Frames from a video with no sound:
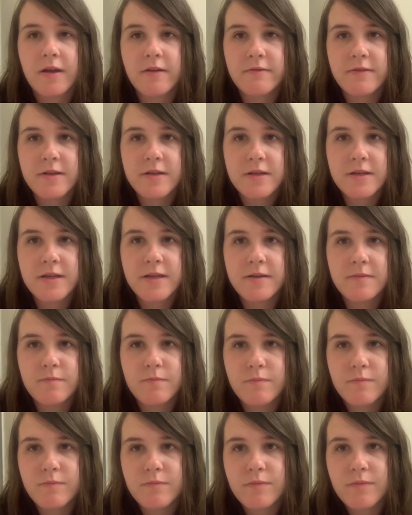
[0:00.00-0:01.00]
I really
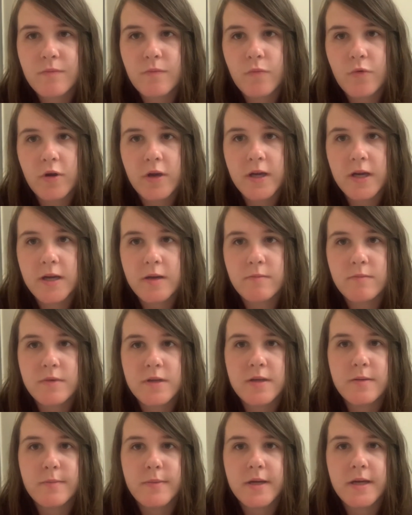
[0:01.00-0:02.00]
want him
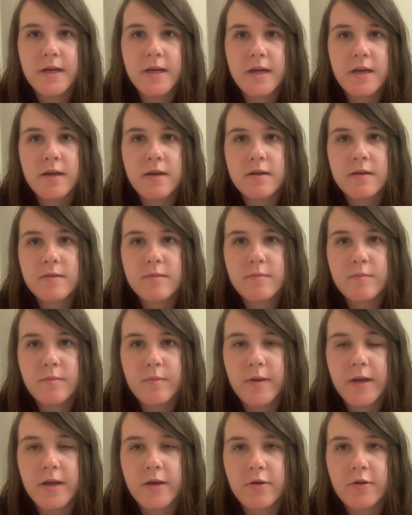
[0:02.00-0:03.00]
to be
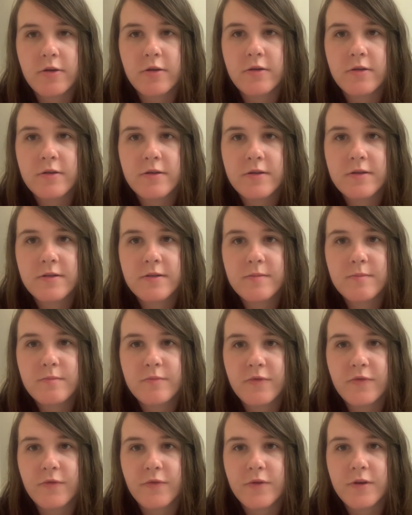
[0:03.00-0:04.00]
better
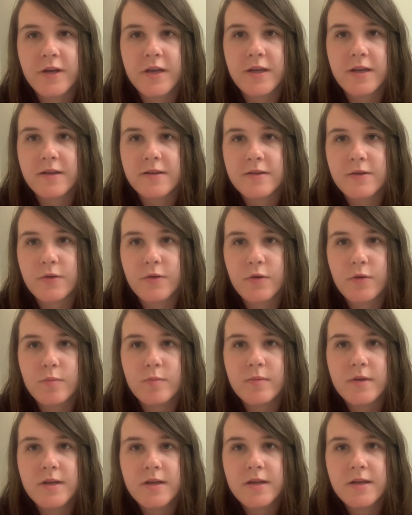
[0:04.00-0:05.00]
before he does go home
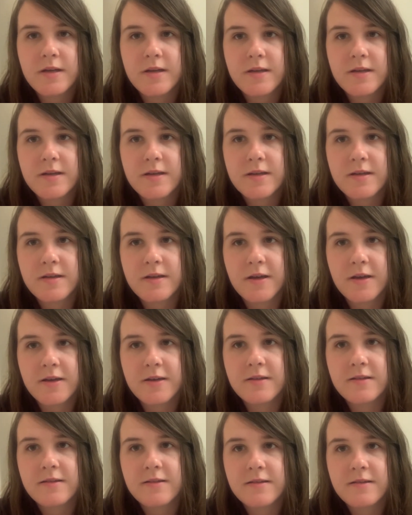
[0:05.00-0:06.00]

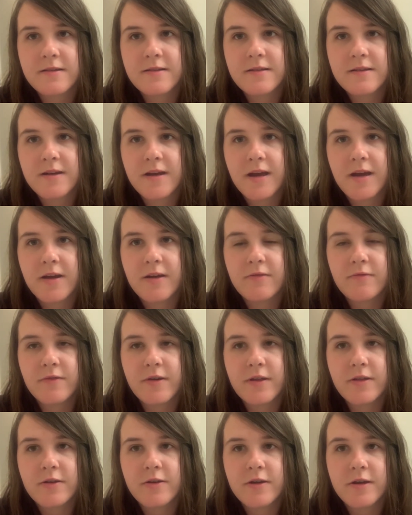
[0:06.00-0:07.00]
because I'd
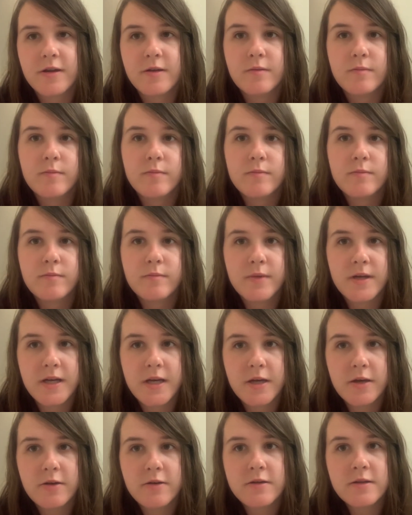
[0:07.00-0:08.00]
rather him be
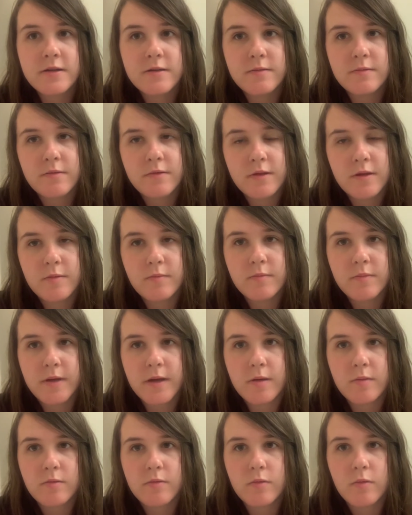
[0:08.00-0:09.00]
here and then be
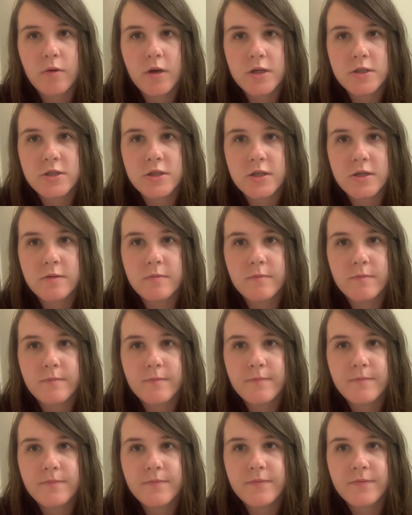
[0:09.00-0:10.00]
able to watch him
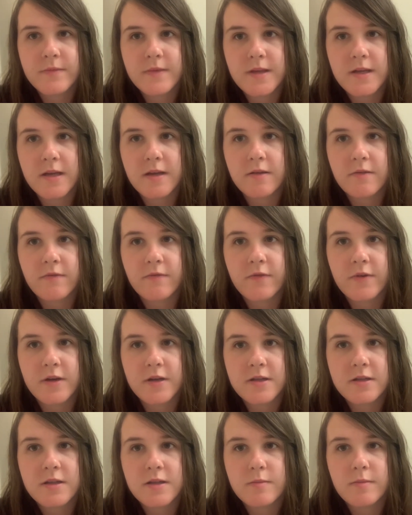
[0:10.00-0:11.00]
than for
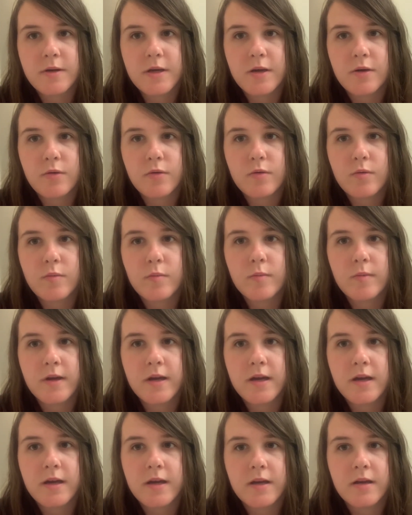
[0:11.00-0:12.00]
us to be home
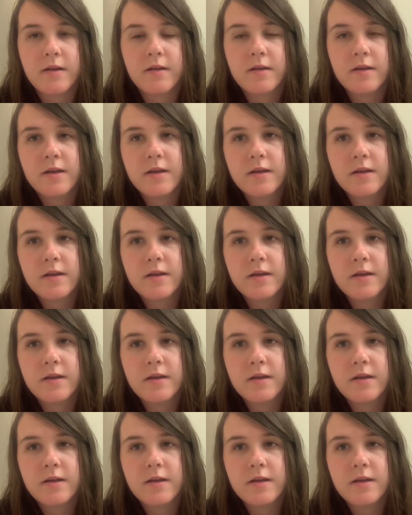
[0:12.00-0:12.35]
and